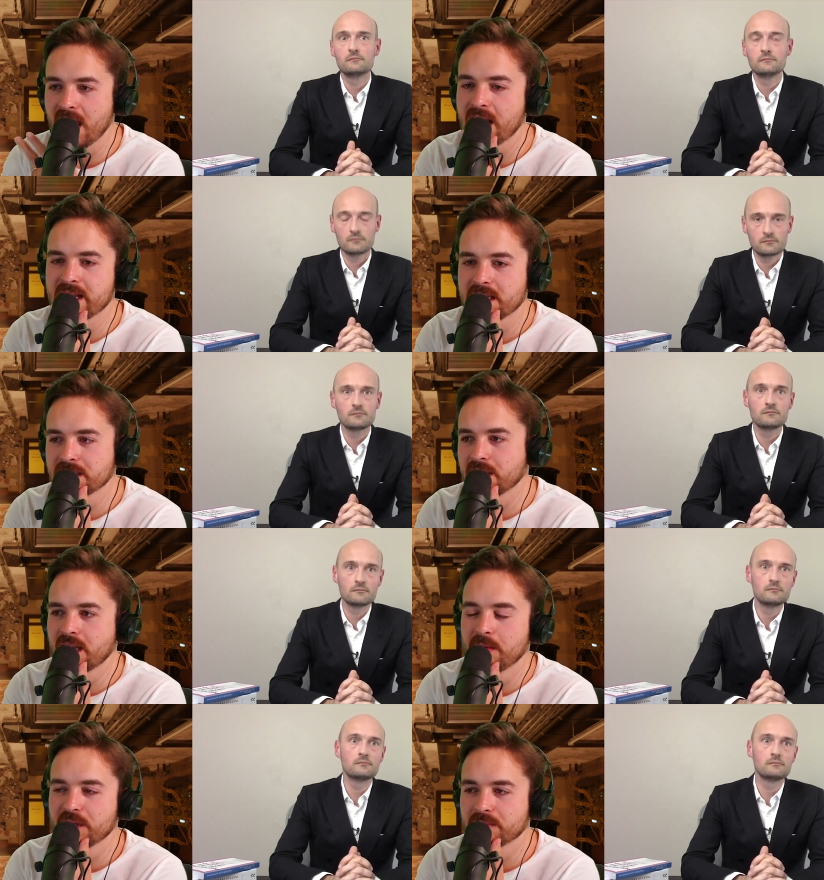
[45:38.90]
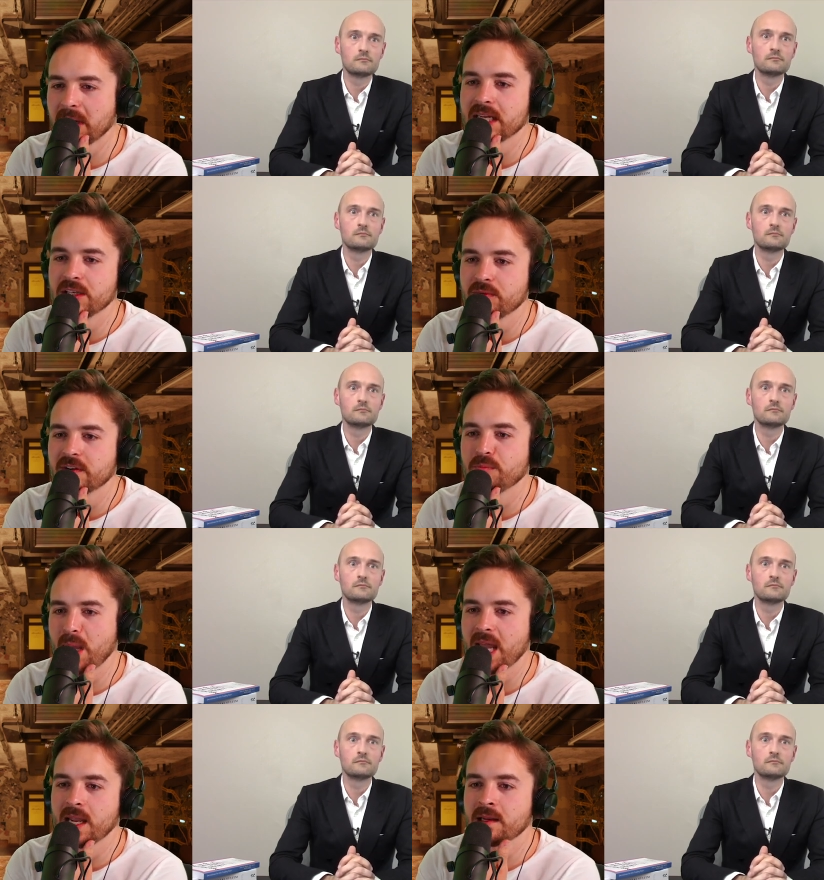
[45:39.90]
Speaker 1: the eighties, look how much money you would have
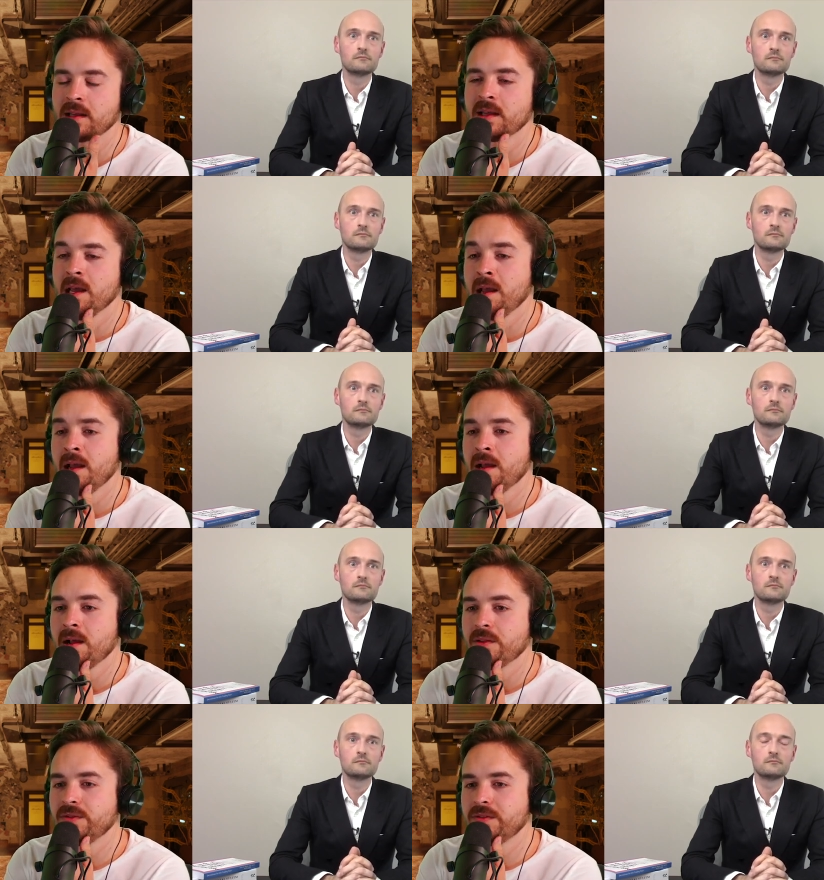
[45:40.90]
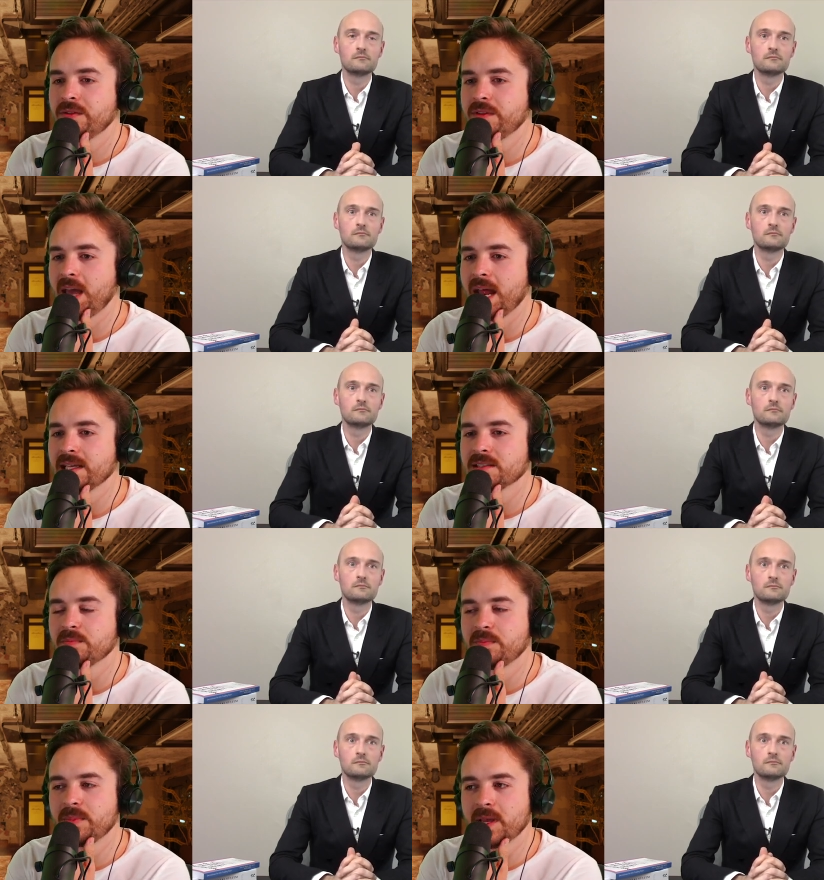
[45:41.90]
made. That is
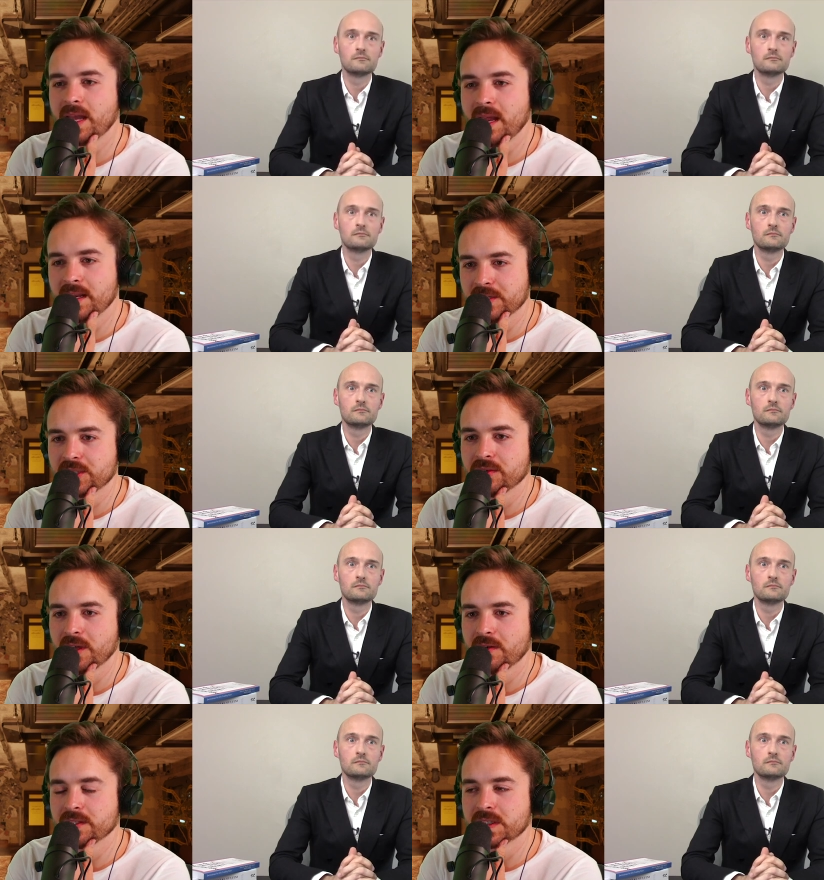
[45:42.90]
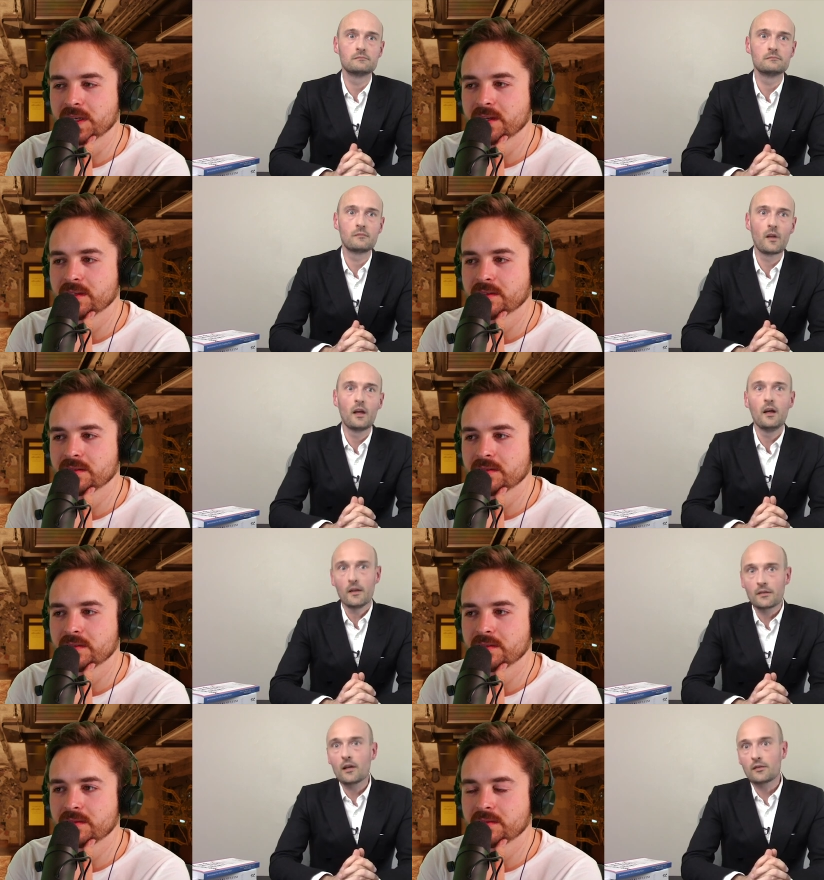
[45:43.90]
a bit an issue, though, isn't it?
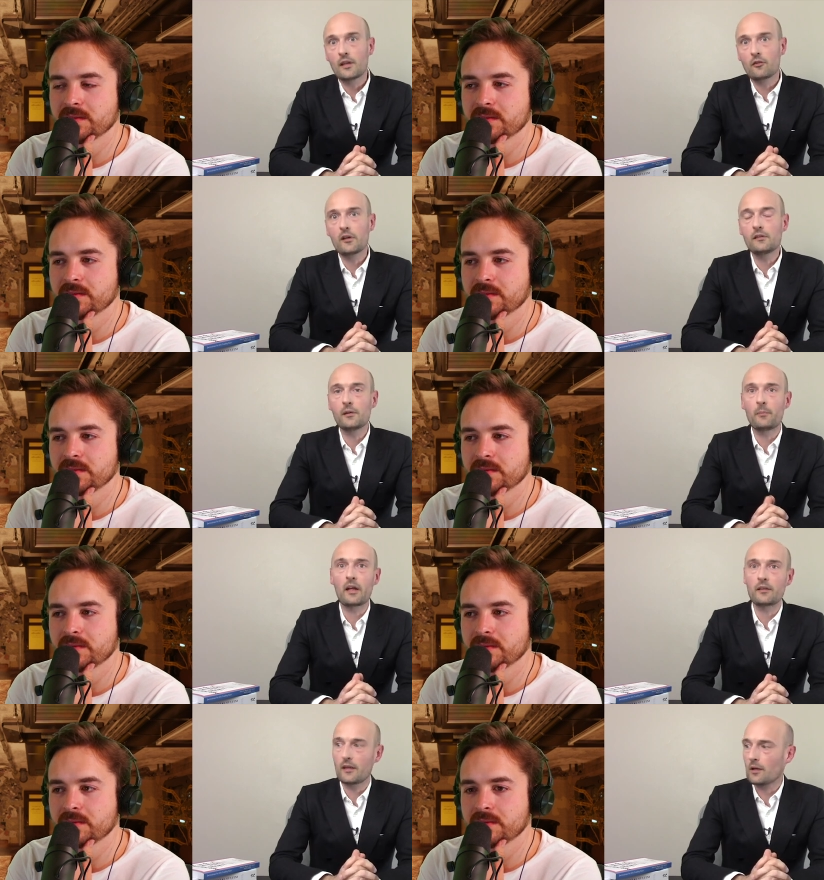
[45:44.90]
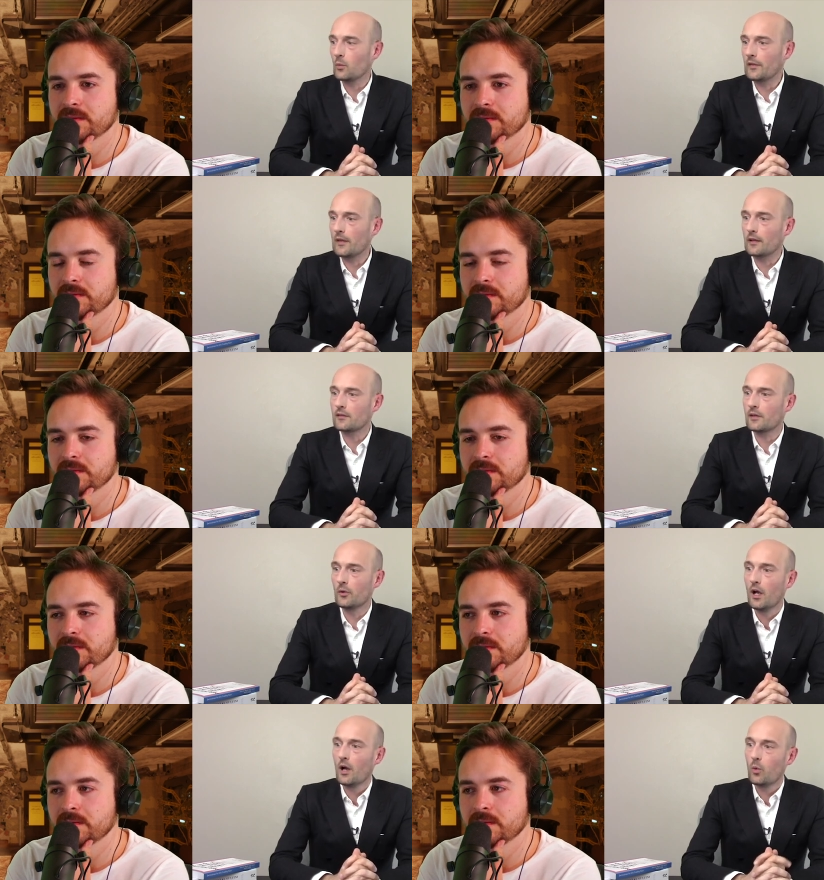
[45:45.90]
There,
Speaker 2: there is a big thing with that. So
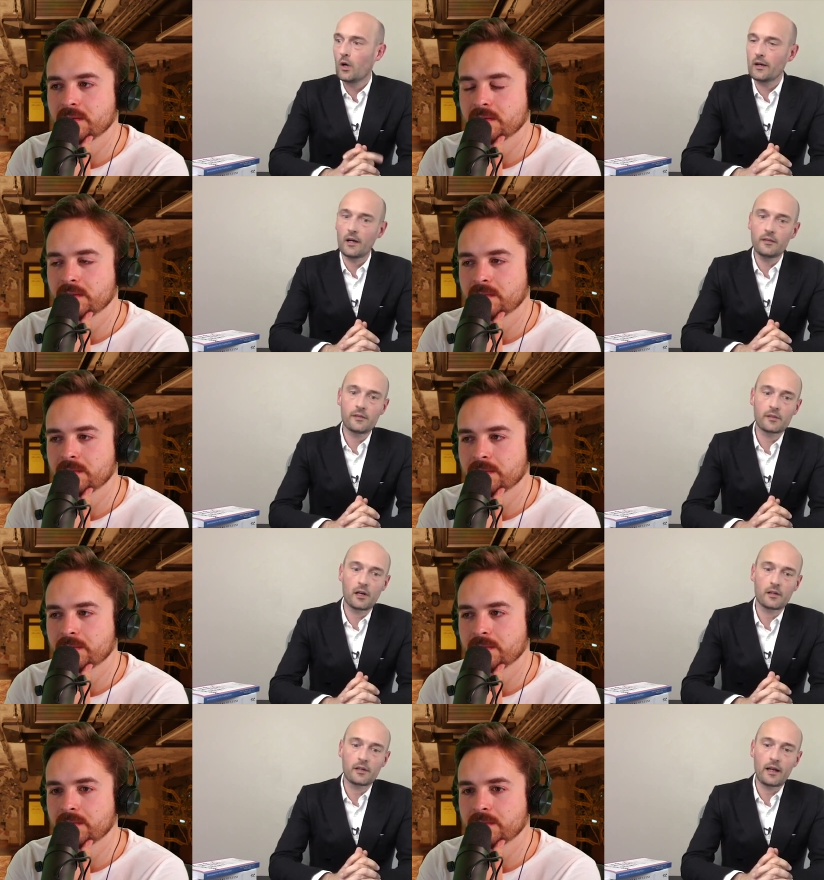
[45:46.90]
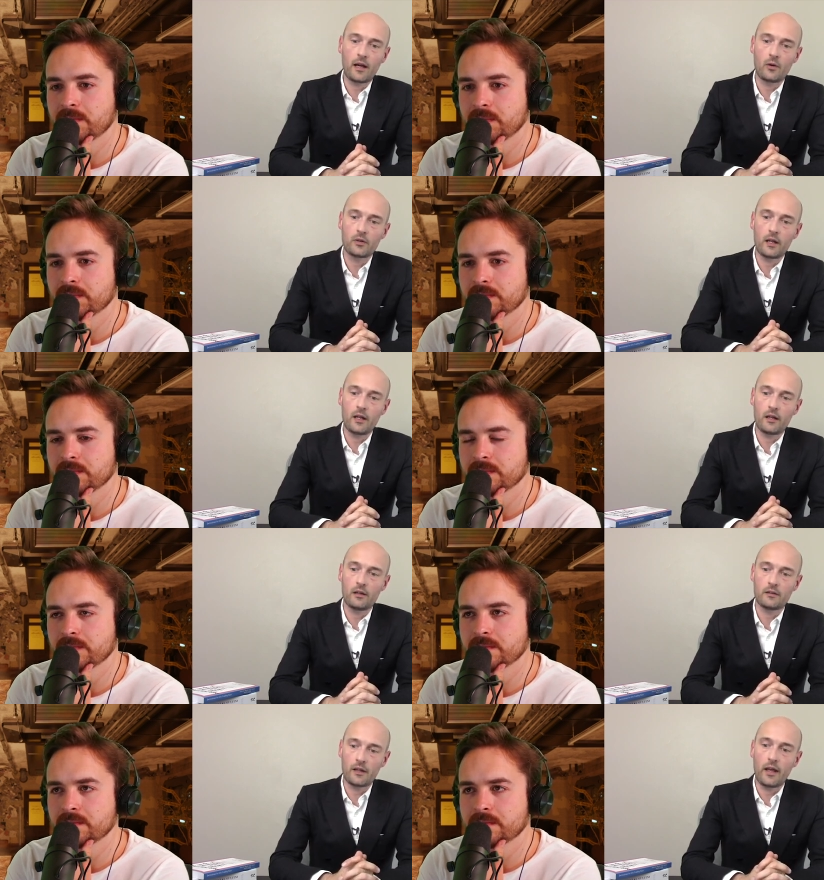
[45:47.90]
when I started out
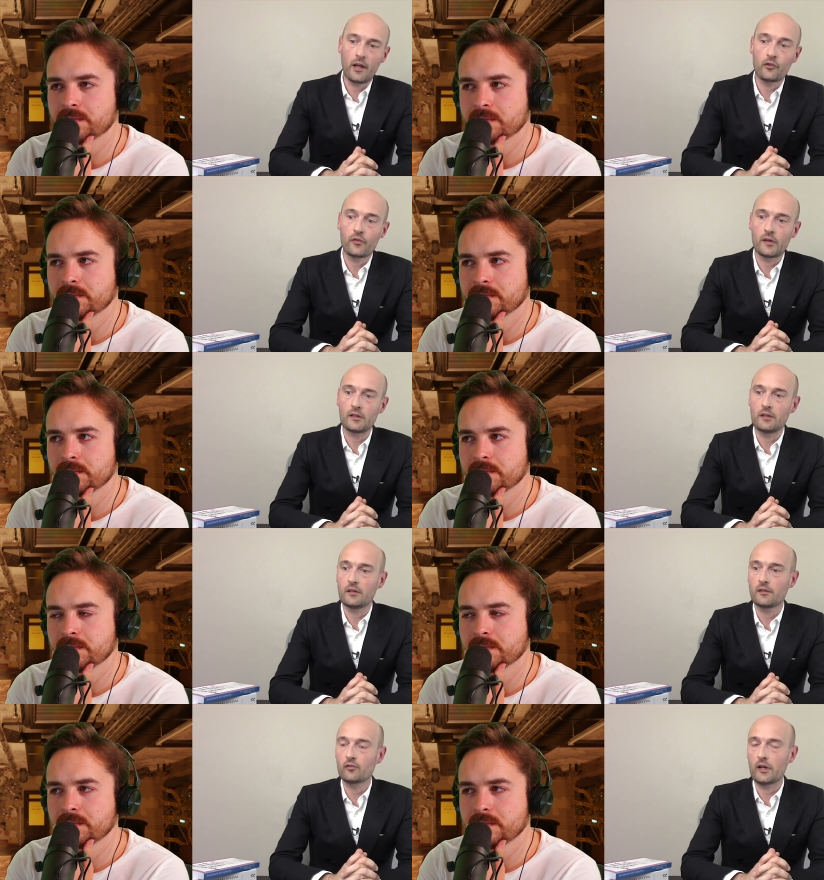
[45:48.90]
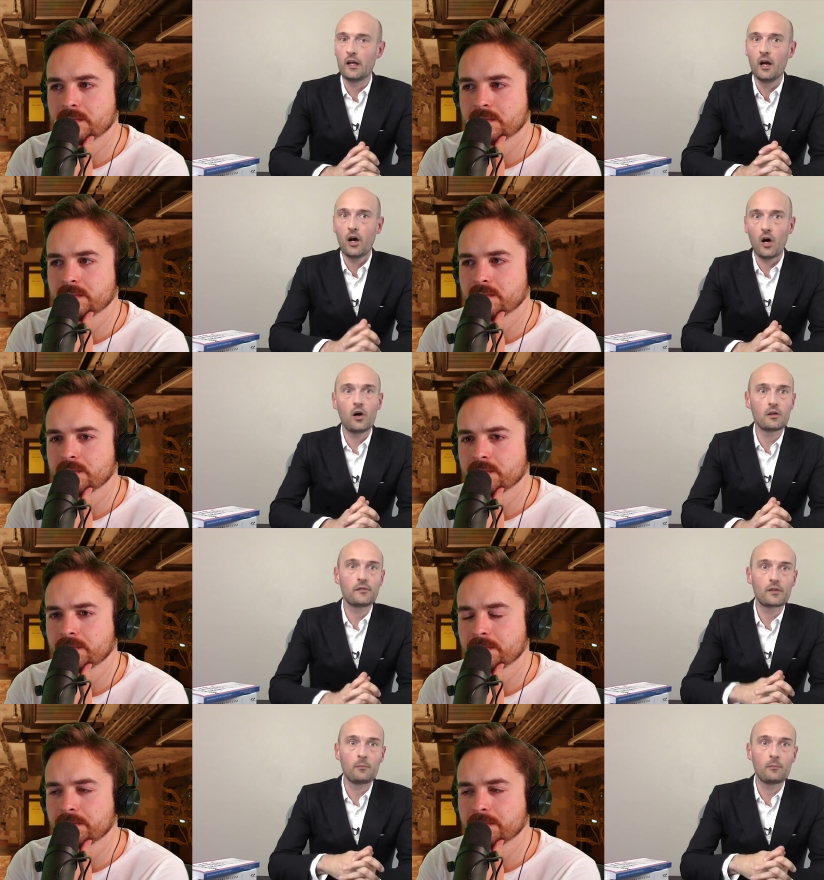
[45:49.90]
in the hedge fund industry, all of the